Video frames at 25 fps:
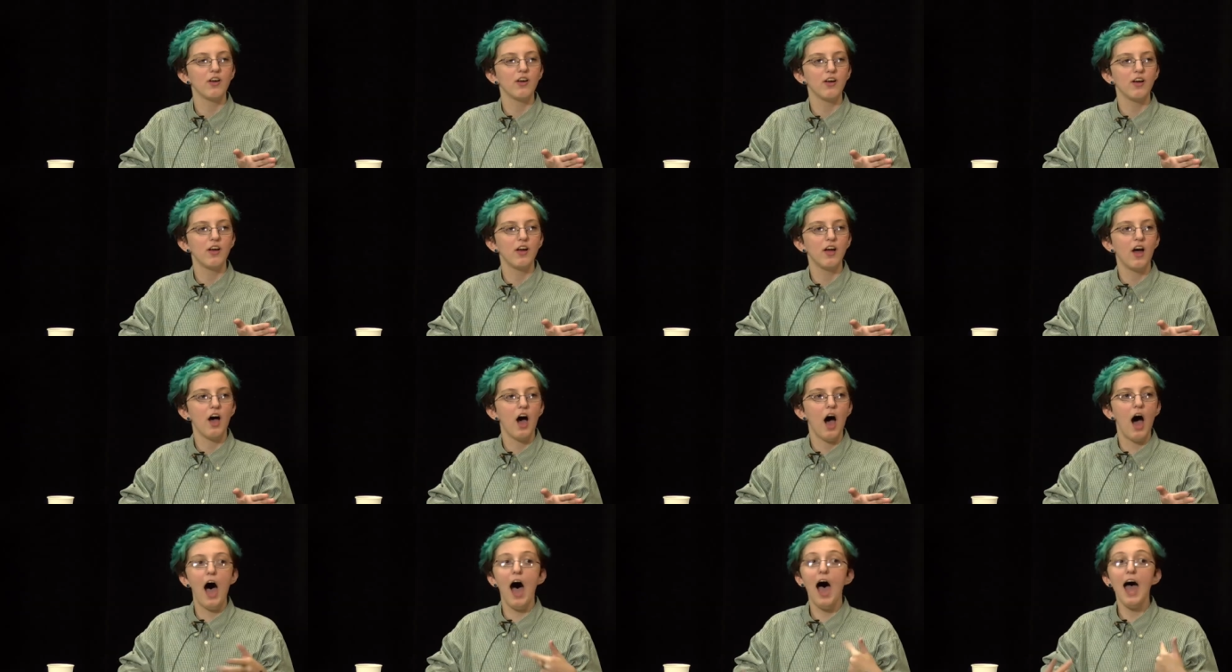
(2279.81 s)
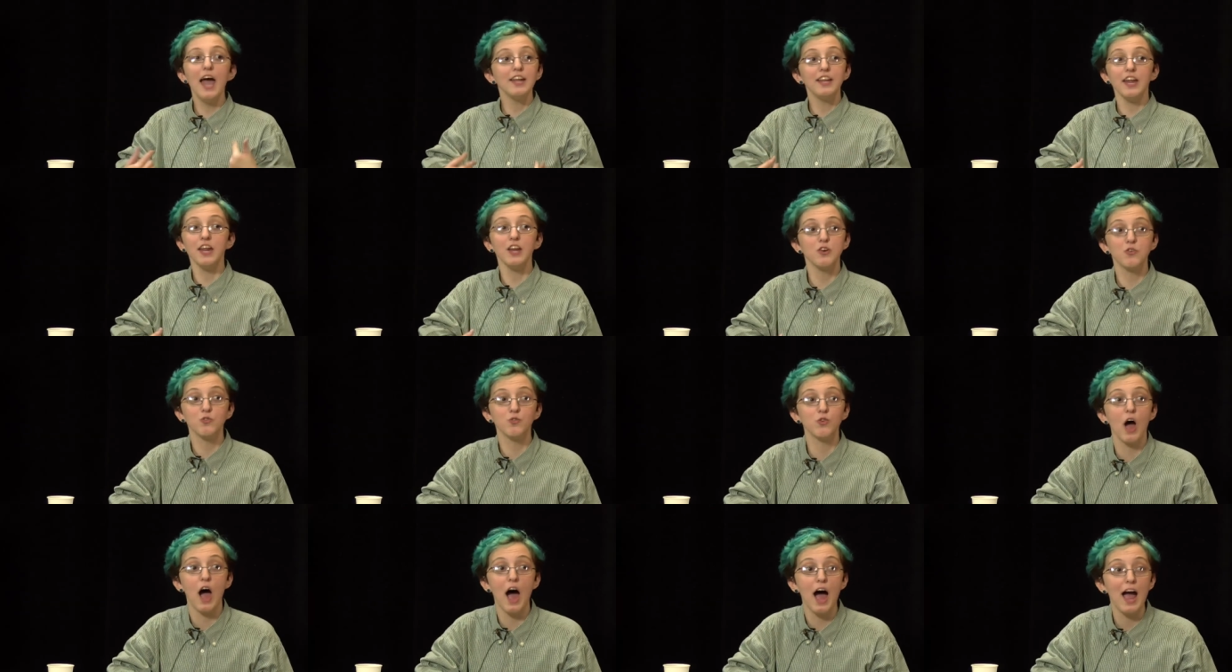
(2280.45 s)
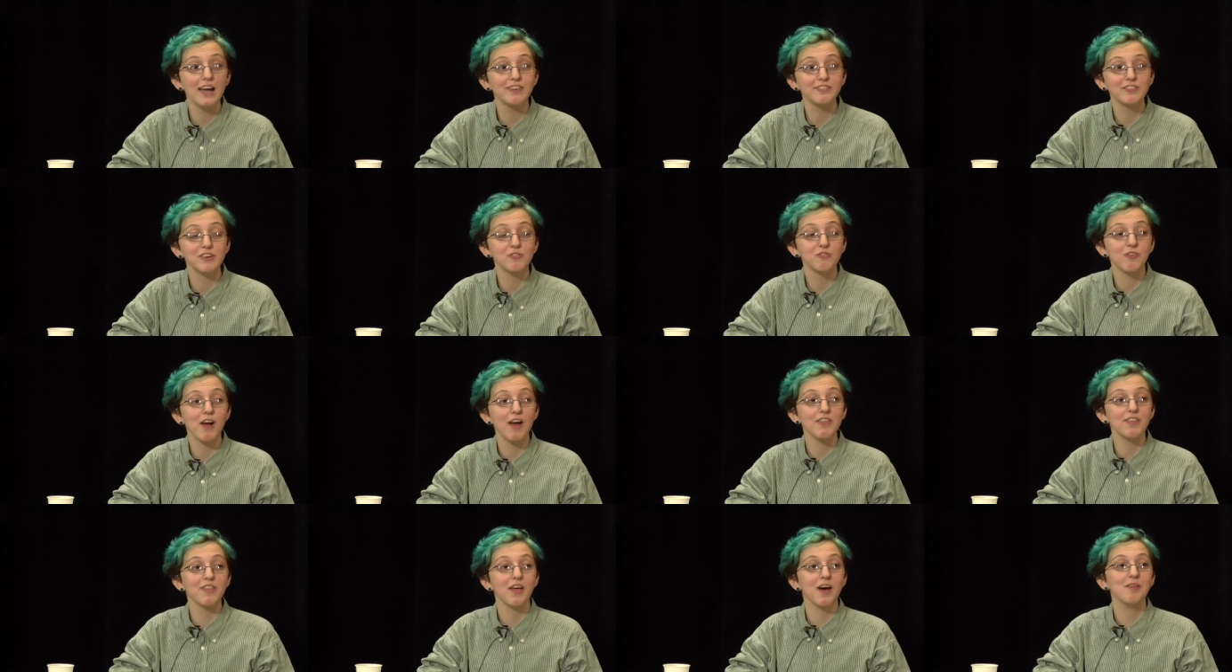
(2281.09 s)
read those. I didn't. I haven't
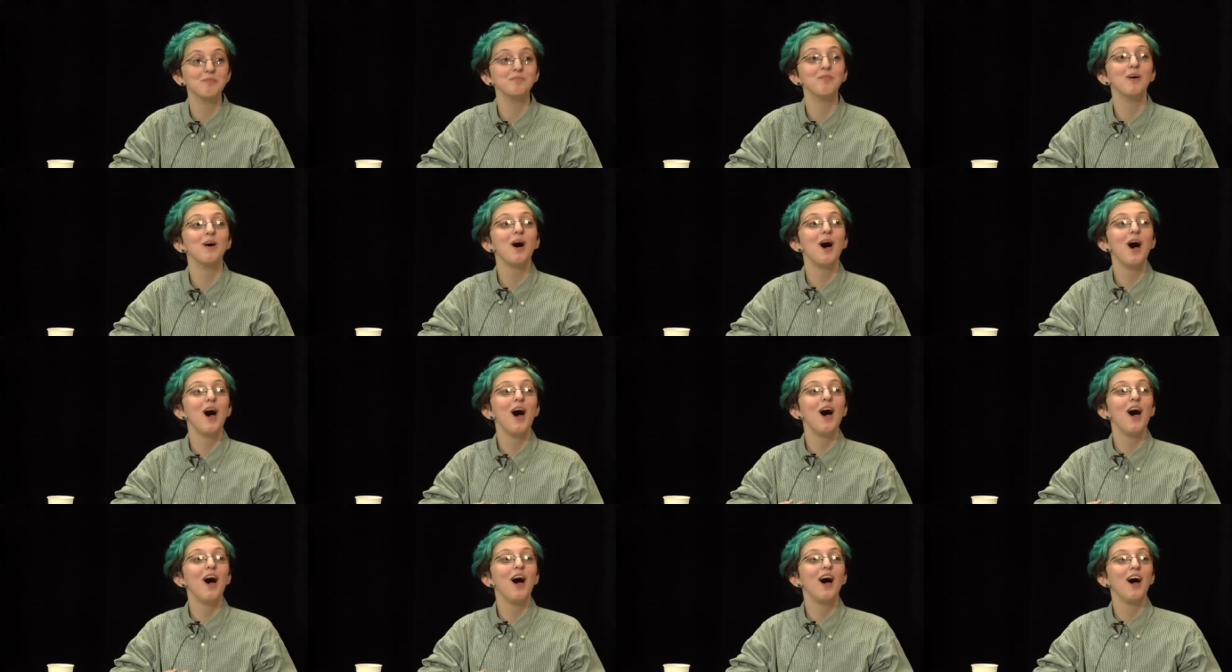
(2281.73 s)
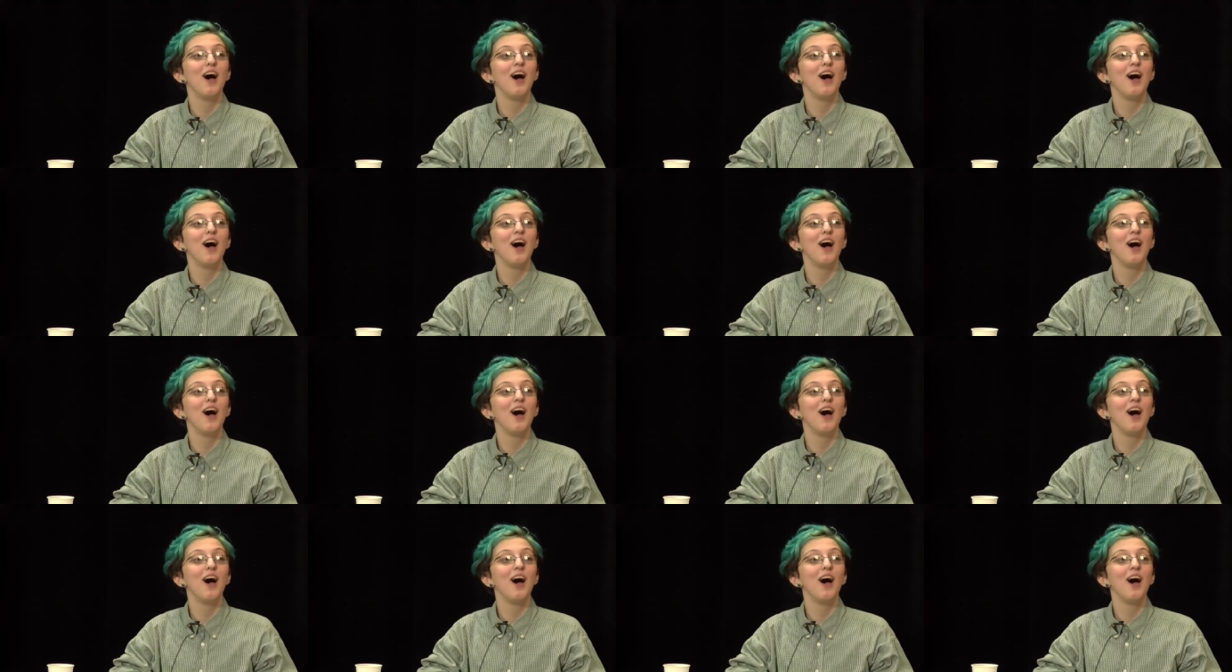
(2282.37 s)
read them. Then why